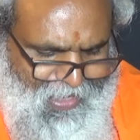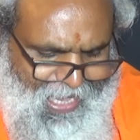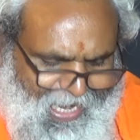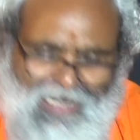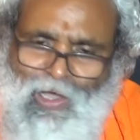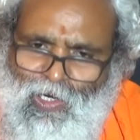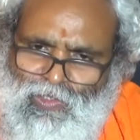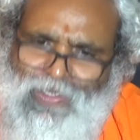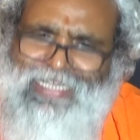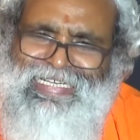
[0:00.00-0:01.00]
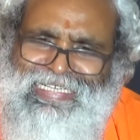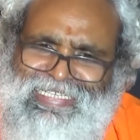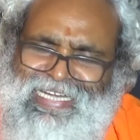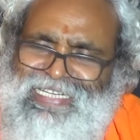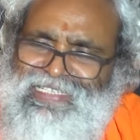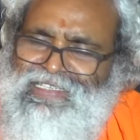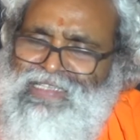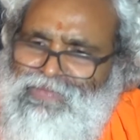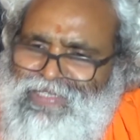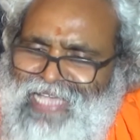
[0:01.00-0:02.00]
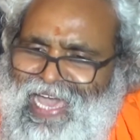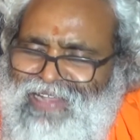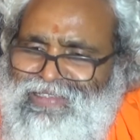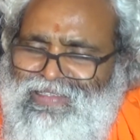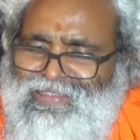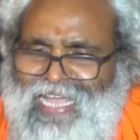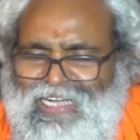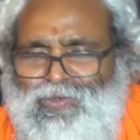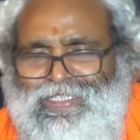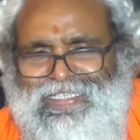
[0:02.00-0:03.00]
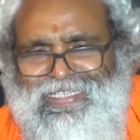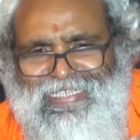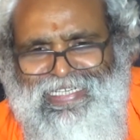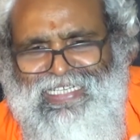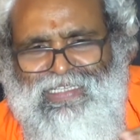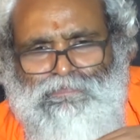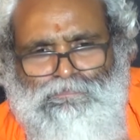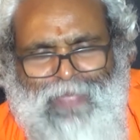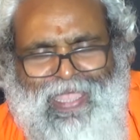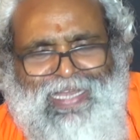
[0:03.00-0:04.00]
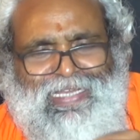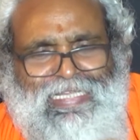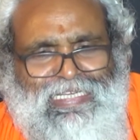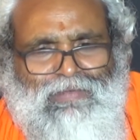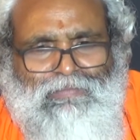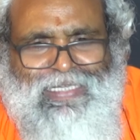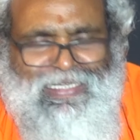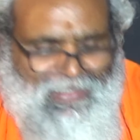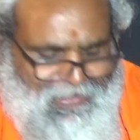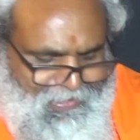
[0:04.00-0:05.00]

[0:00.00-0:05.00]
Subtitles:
and also it creates samskaras, that which creates pain in me.